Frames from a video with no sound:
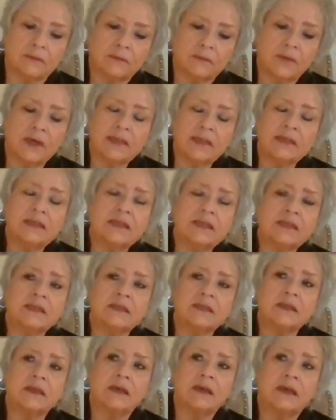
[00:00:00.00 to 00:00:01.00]
Because
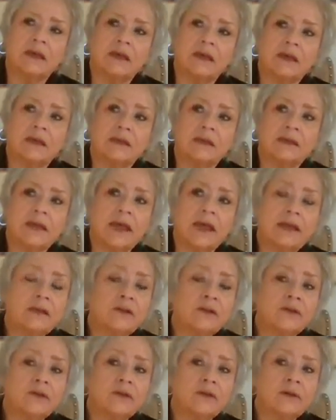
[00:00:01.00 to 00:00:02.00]
this
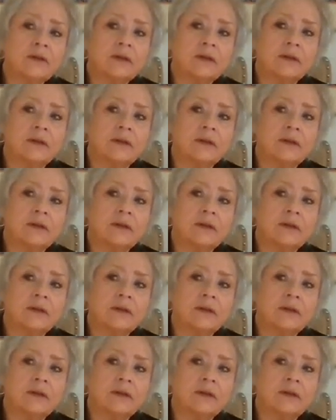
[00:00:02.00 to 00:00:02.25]
tender